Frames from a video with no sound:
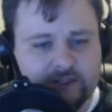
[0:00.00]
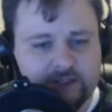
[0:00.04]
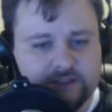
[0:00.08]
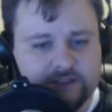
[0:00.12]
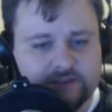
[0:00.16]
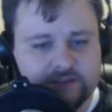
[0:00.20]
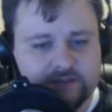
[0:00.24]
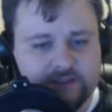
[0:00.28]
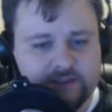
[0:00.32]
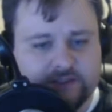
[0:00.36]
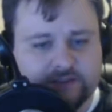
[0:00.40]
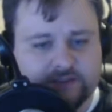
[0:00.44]
So
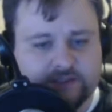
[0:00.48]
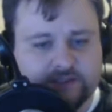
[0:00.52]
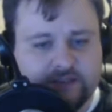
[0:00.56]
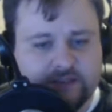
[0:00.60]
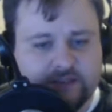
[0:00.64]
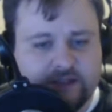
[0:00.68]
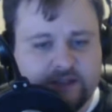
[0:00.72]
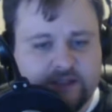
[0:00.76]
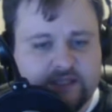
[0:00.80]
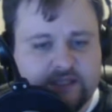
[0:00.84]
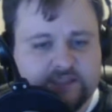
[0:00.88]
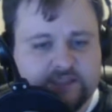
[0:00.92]
he's
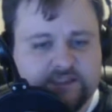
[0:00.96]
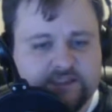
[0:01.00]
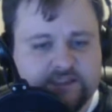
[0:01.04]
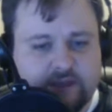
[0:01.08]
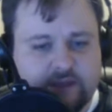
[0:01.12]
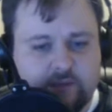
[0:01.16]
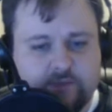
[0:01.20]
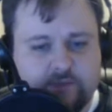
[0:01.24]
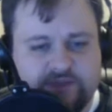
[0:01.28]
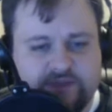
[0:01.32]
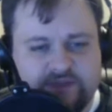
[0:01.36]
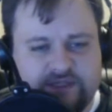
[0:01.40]
dealt
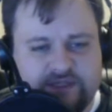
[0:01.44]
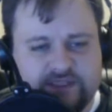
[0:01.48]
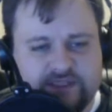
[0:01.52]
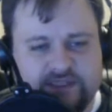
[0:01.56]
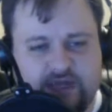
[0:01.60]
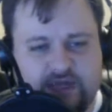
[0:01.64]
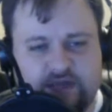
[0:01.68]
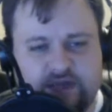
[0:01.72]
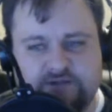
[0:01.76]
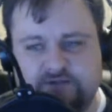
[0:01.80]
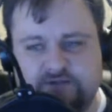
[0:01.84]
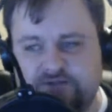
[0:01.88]
with these
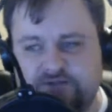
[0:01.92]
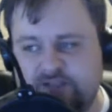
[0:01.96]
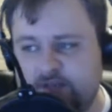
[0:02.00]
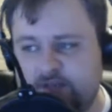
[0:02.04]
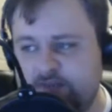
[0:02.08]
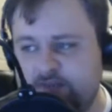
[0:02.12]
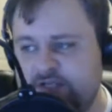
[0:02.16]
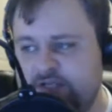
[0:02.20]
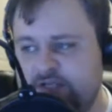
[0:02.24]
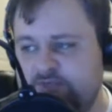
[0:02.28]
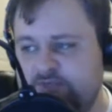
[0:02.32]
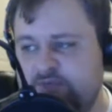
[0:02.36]
kinds of
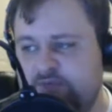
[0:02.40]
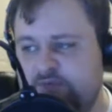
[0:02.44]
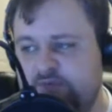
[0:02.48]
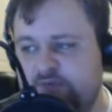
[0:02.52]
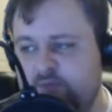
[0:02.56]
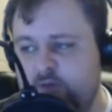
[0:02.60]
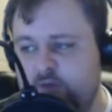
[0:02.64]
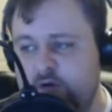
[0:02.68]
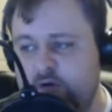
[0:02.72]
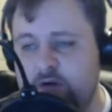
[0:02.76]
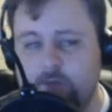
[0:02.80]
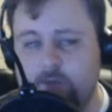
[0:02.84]
subjects
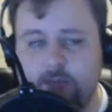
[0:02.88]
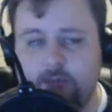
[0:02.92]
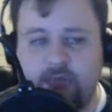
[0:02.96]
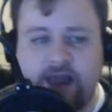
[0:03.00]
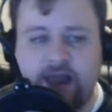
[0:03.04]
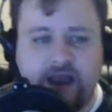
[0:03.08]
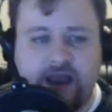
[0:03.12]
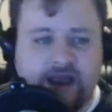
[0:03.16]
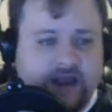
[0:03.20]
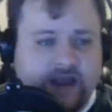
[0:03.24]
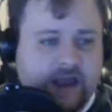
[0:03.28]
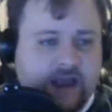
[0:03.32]
before,
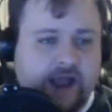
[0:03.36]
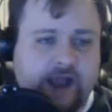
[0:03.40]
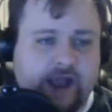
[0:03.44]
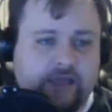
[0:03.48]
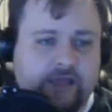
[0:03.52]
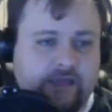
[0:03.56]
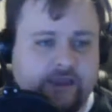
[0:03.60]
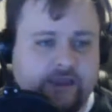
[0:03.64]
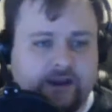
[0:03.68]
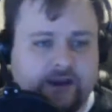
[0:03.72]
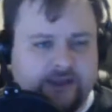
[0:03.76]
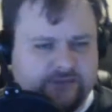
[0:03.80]
and
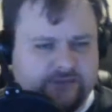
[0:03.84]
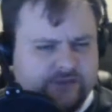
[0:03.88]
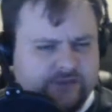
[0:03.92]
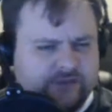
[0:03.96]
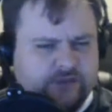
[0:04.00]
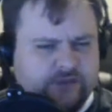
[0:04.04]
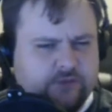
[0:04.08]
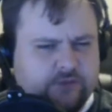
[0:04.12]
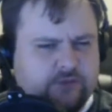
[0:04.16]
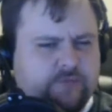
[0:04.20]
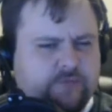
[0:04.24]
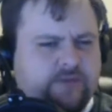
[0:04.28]
I think
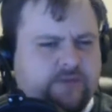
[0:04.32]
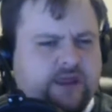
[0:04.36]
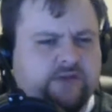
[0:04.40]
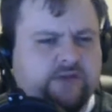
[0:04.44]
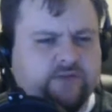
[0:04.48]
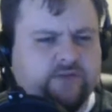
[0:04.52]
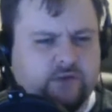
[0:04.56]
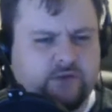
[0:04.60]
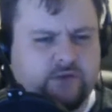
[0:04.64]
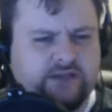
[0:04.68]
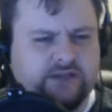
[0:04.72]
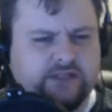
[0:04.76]
you and me have
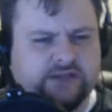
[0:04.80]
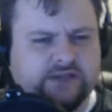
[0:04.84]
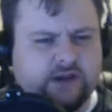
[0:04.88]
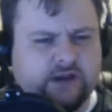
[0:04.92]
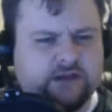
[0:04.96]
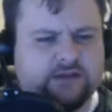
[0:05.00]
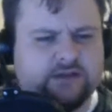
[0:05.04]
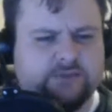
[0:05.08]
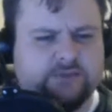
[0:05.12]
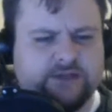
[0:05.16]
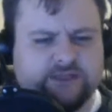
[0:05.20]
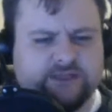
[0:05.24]
already talked
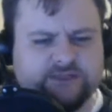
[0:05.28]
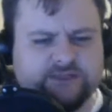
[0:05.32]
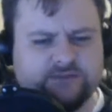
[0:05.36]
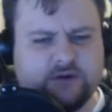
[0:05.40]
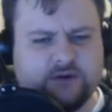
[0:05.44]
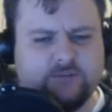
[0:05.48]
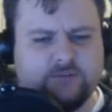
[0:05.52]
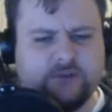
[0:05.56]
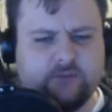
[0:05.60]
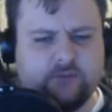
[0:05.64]
about this, Romney.